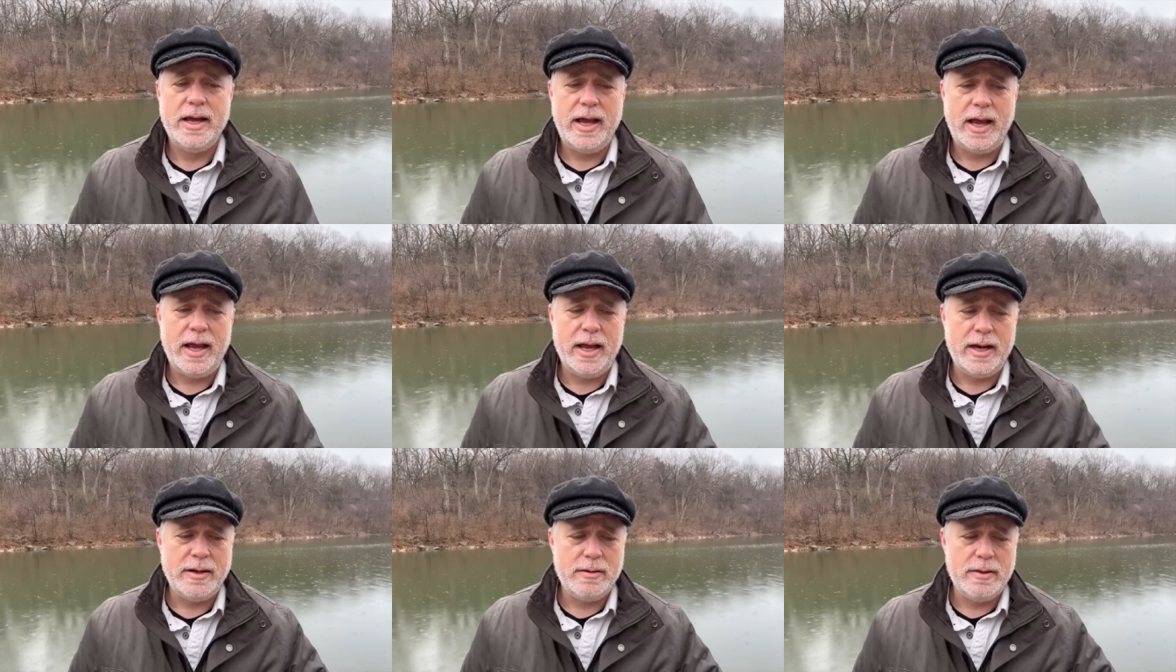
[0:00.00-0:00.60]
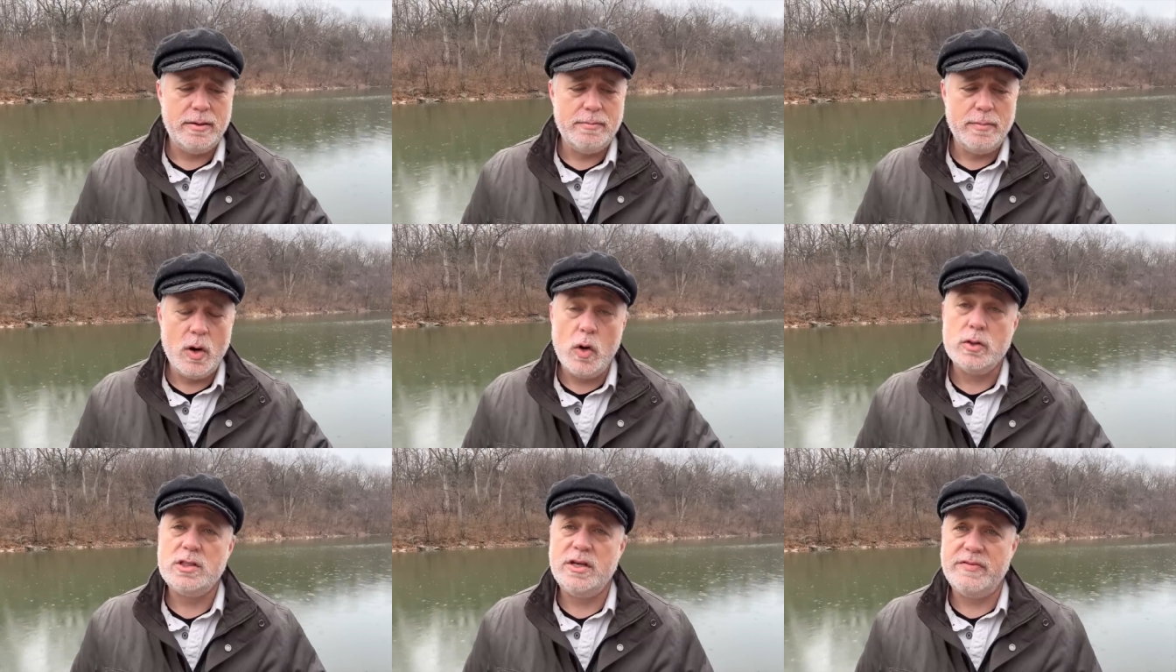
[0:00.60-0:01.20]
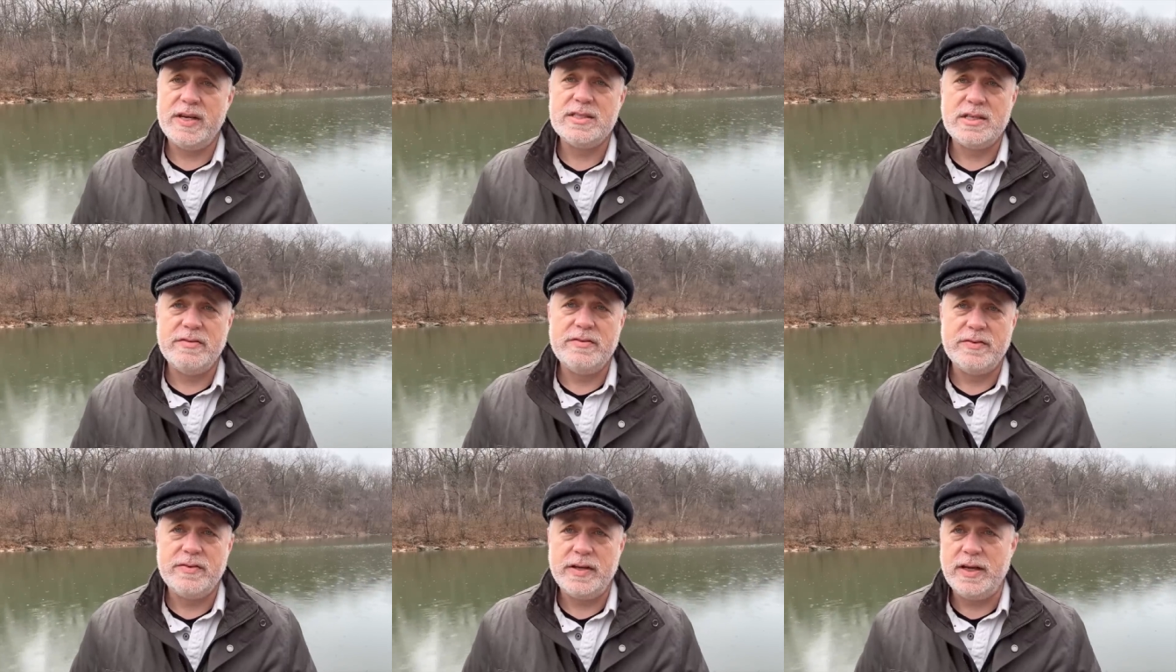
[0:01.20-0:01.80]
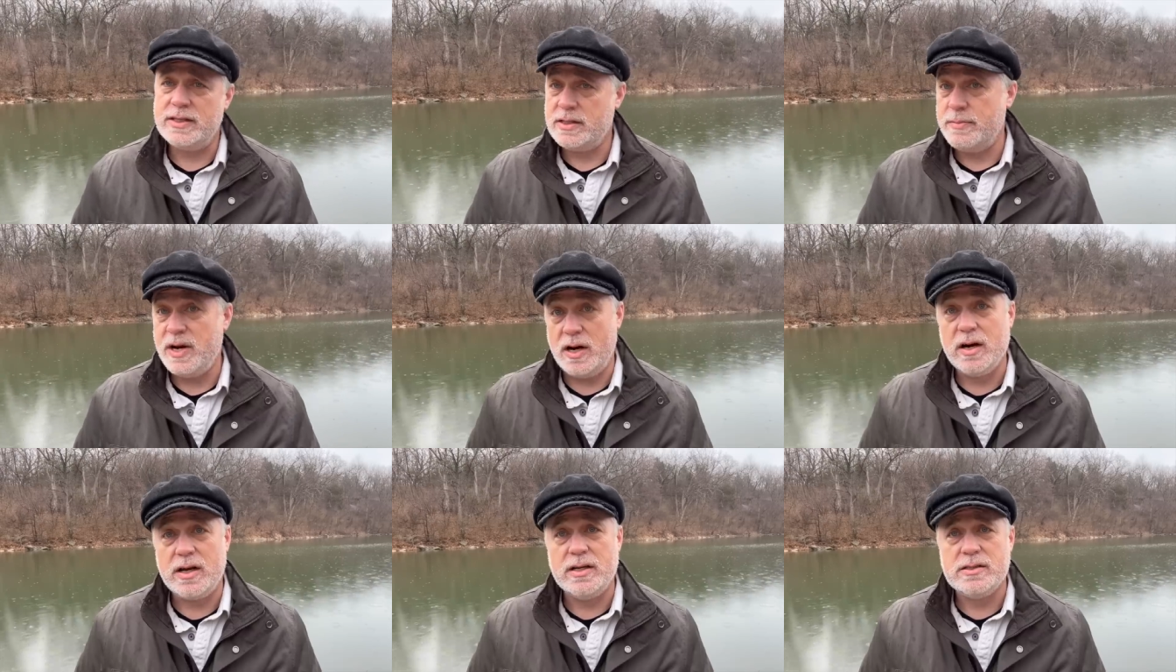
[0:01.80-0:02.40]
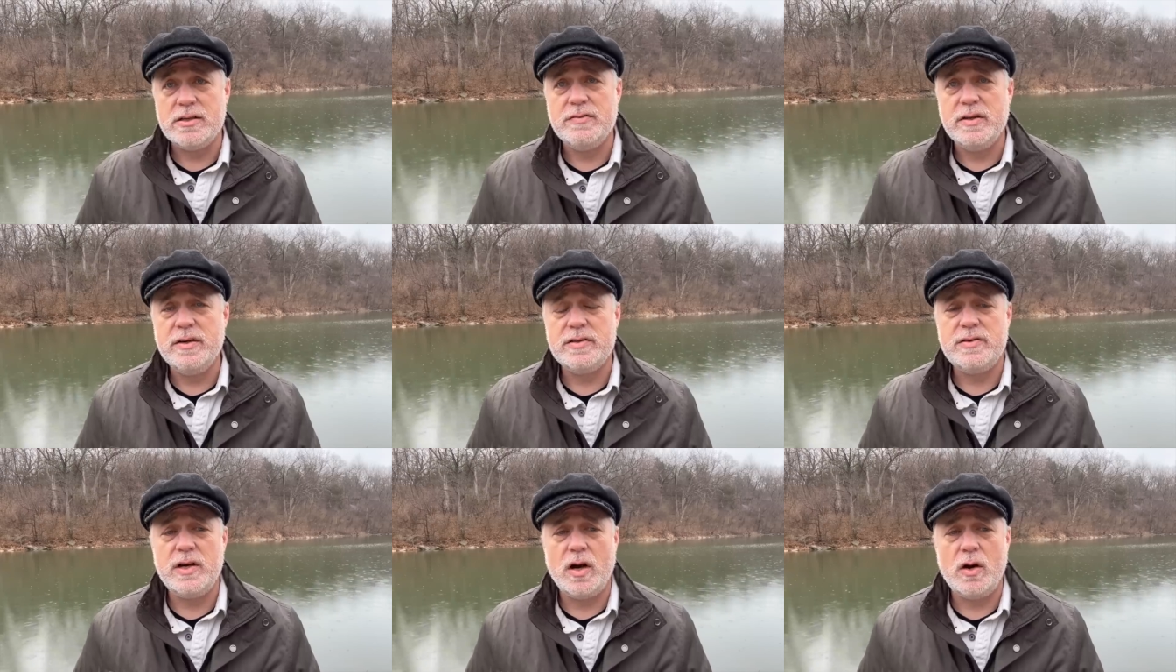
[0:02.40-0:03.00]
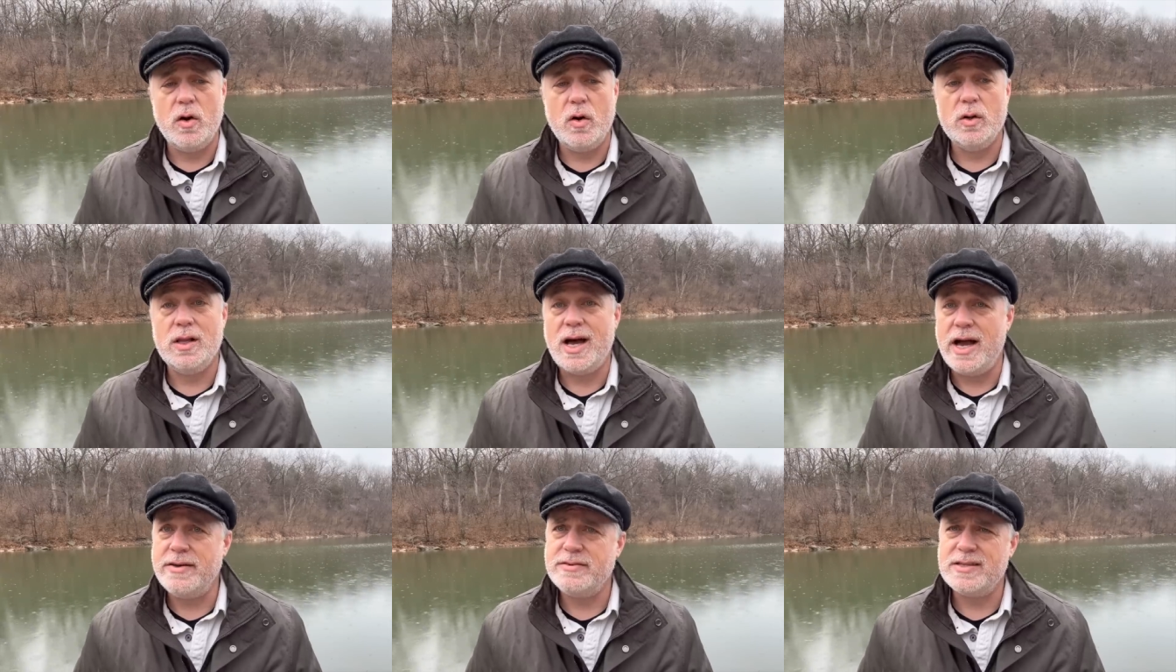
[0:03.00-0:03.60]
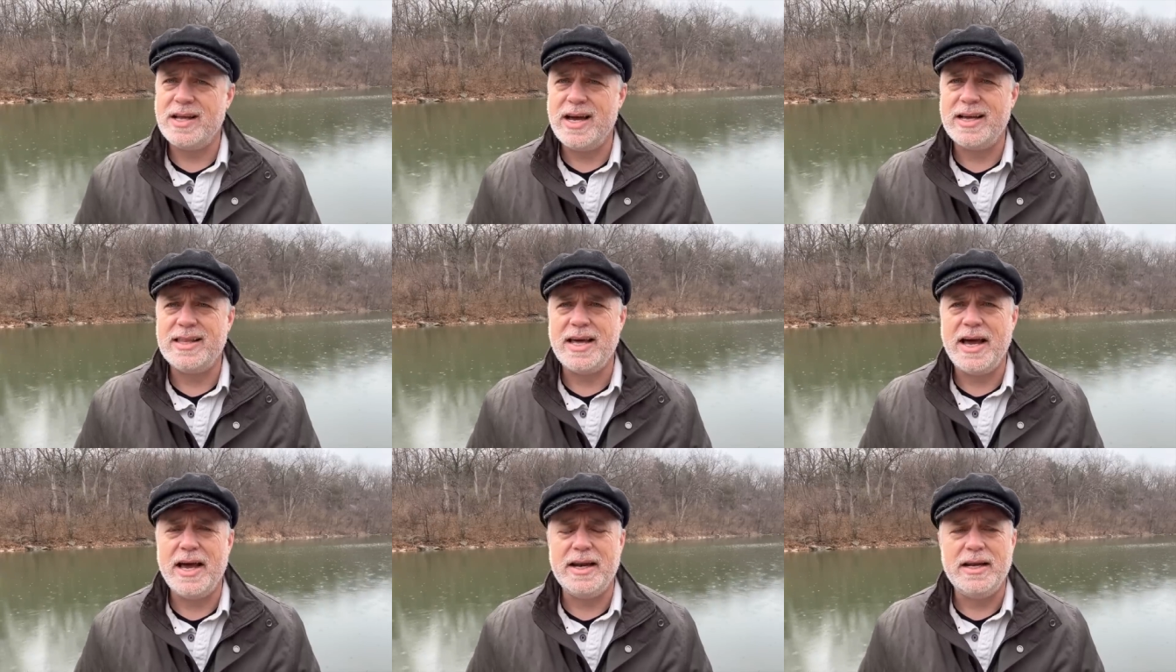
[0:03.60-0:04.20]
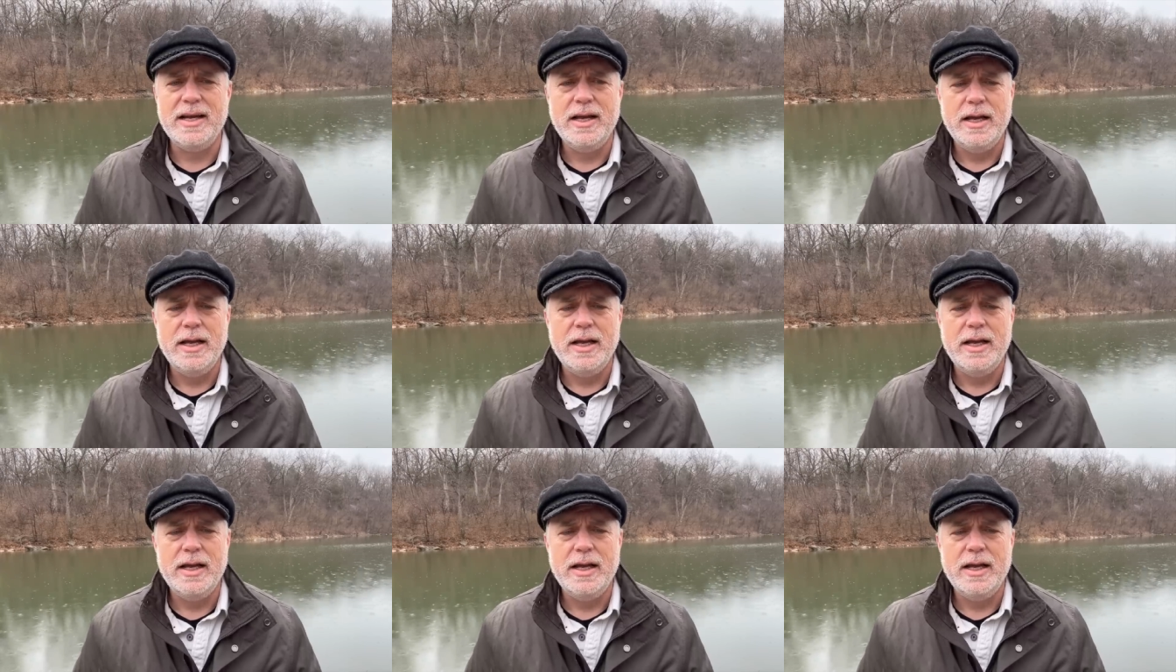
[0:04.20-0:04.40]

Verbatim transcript: And most of us have, as Americans, have lived our whole lives like that.